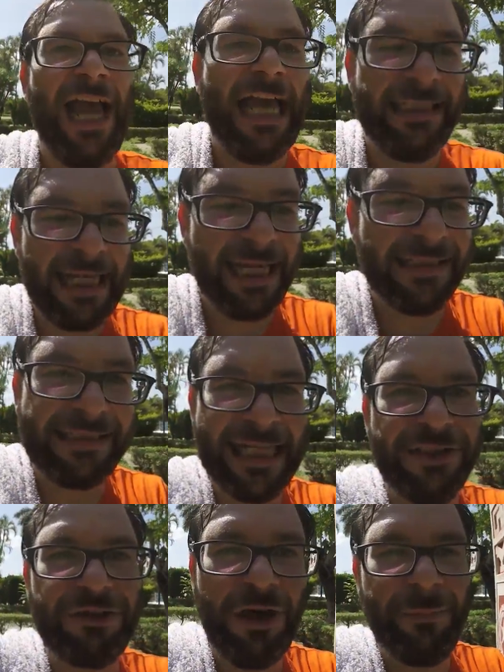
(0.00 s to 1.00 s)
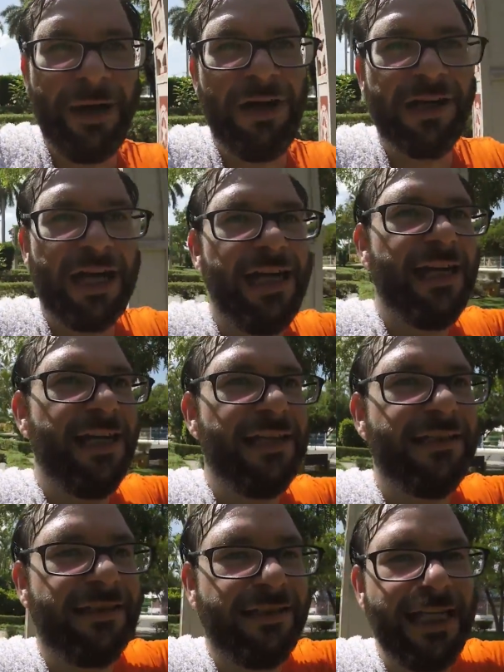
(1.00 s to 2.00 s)
And then Central America
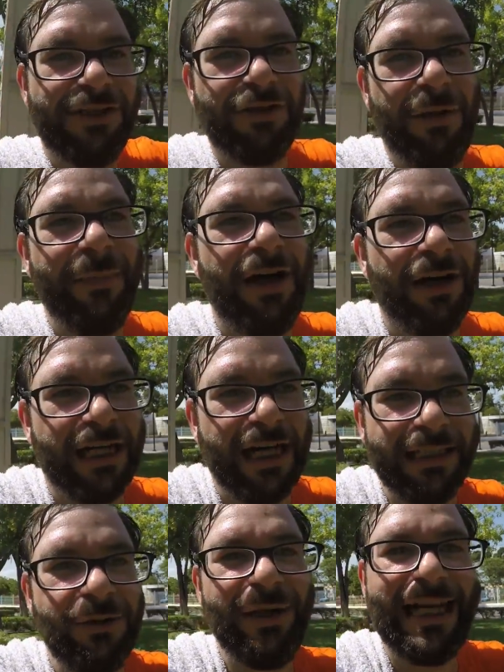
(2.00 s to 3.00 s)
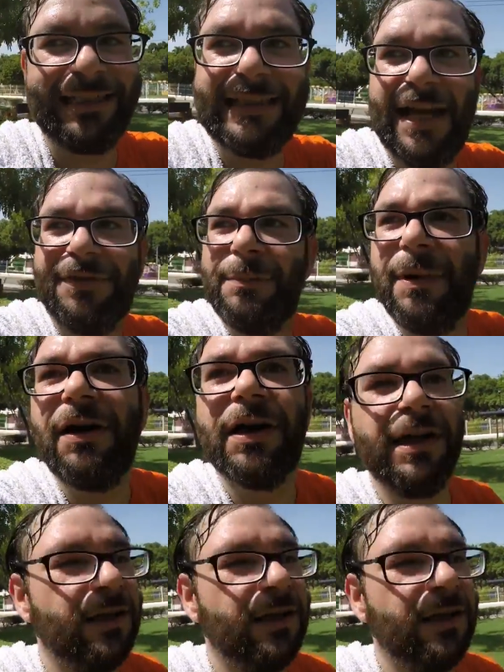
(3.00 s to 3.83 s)
is Central America, and then we got South America.